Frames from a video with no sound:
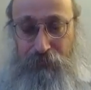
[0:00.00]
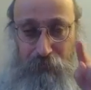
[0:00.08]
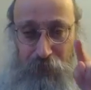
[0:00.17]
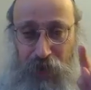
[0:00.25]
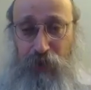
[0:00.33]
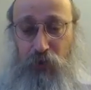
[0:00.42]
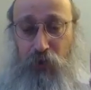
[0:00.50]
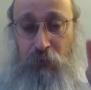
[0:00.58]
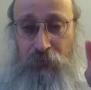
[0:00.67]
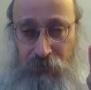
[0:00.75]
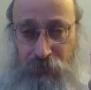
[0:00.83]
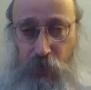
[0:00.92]
part
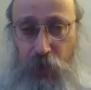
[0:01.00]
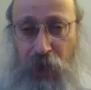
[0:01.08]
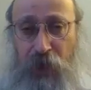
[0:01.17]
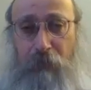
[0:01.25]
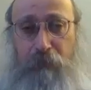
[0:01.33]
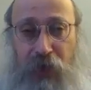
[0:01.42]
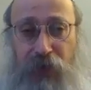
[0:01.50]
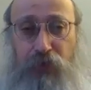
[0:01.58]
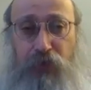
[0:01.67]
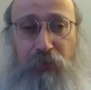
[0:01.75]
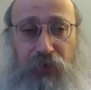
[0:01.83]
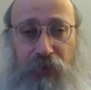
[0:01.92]
of gvura,
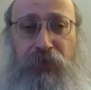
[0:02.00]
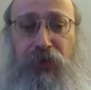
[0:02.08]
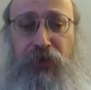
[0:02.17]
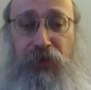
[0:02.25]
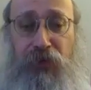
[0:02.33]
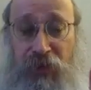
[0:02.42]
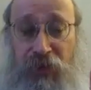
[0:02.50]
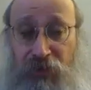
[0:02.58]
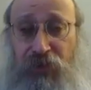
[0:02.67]
part of severity and